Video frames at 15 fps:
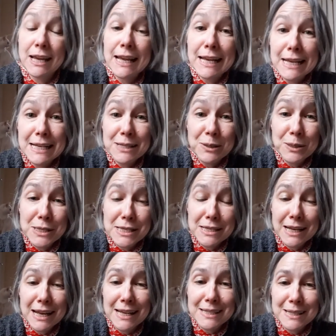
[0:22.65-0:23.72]
He's on the
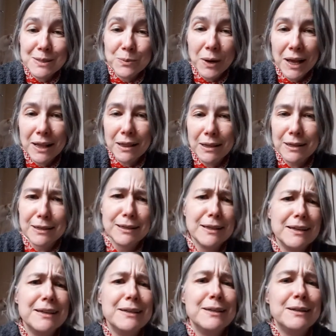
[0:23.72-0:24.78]
stairs as well.
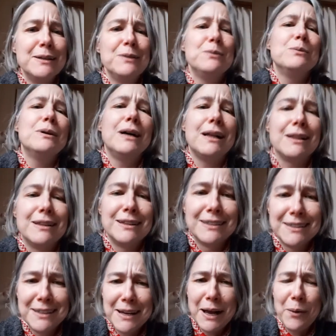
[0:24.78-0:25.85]
Well,
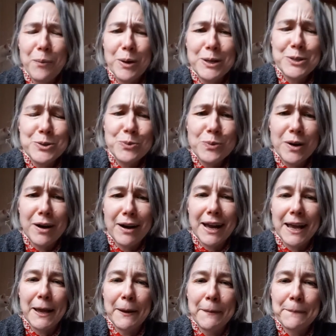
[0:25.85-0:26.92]
I wonder
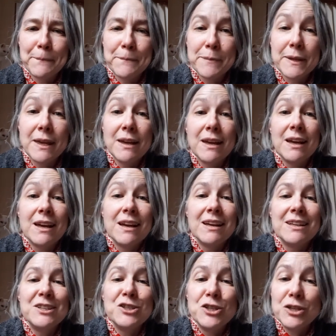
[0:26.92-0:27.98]
why.
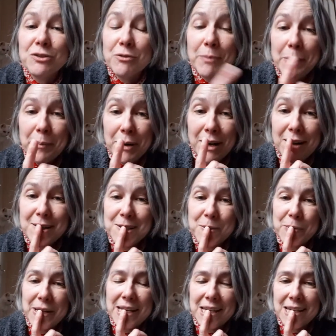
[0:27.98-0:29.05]
Do you remember last
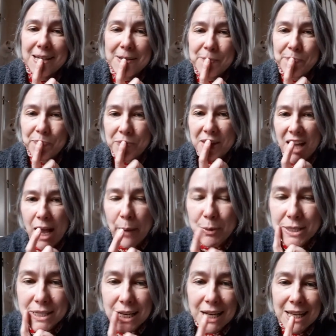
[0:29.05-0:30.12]
week? I
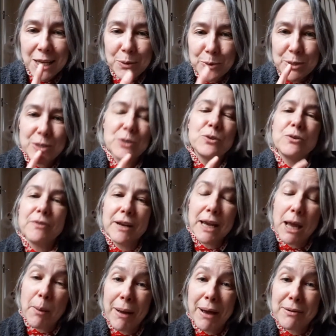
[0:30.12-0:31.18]
was telling you a story
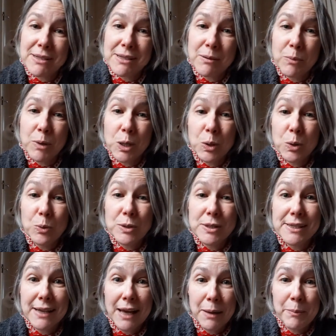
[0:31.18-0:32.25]
about someone called
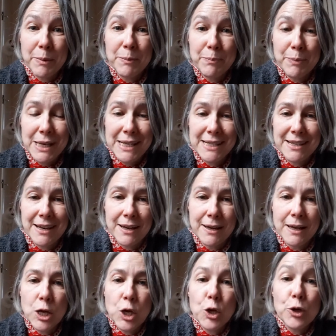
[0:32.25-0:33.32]
Simon Peter,
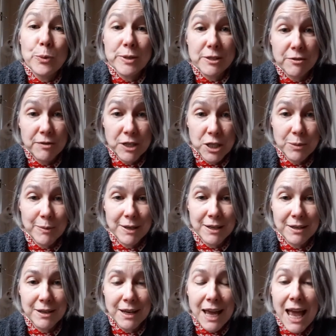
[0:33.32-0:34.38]
who was a
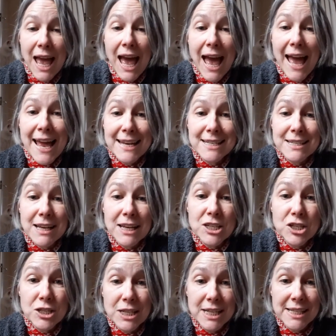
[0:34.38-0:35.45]
fisherman, and
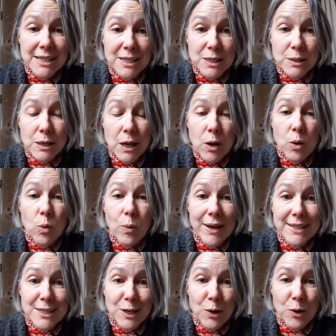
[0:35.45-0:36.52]
Jesus
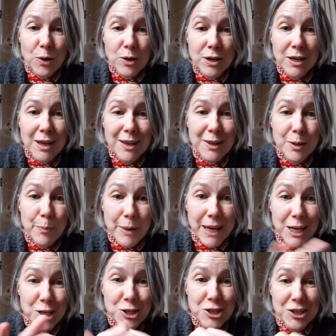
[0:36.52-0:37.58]
went along the
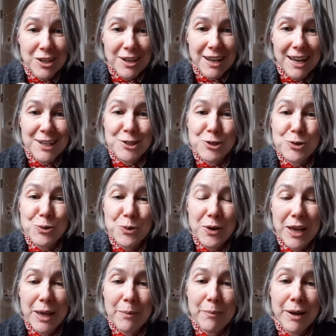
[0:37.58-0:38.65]
beach and saw
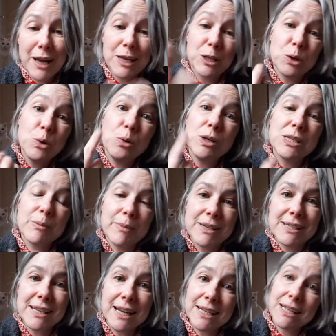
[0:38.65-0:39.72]
him and called him
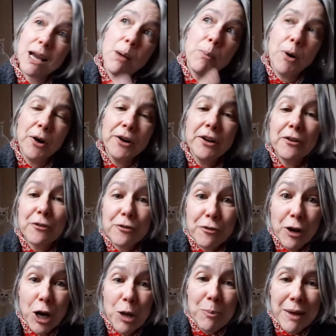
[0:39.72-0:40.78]
and said, "Come on,
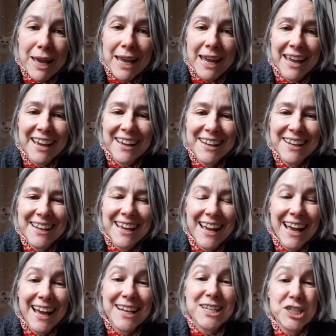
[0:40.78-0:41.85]
follow me."
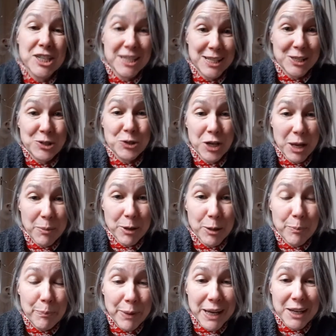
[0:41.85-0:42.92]
And Jesus took him on a
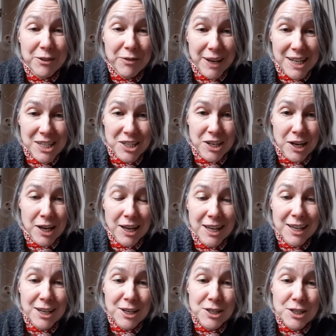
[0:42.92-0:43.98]
big adventure
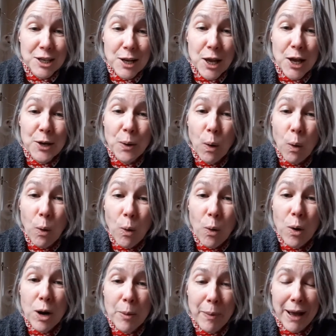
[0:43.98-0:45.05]
to learn
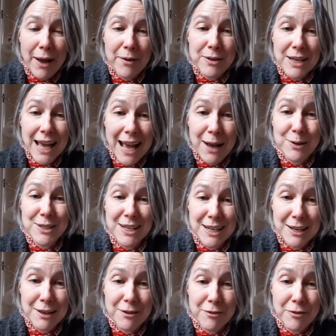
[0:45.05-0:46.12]
all about how to
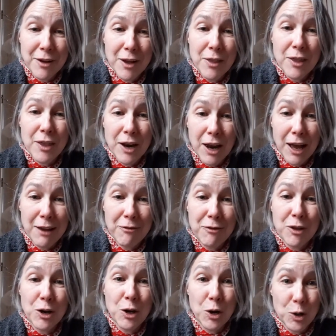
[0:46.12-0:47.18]
live the life
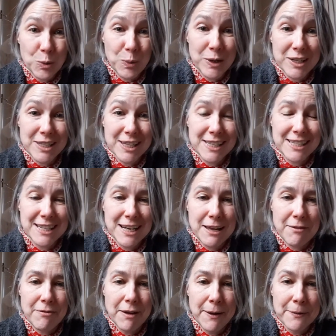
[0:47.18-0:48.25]
that God wants us to
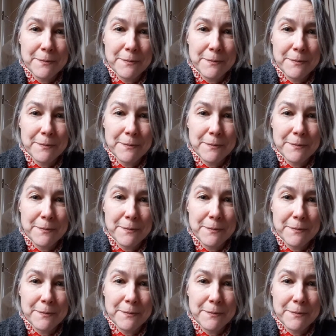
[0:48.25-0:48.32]
live.